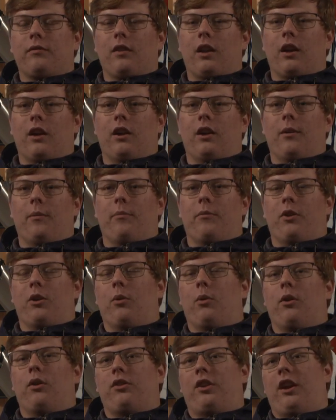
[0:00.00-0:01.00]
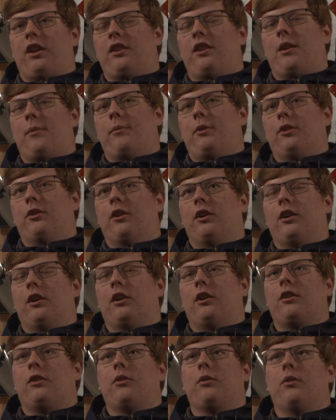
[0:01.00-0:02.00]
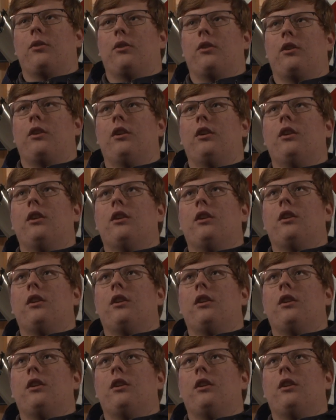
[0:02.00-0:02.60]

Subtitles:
the Horsehead Nebula or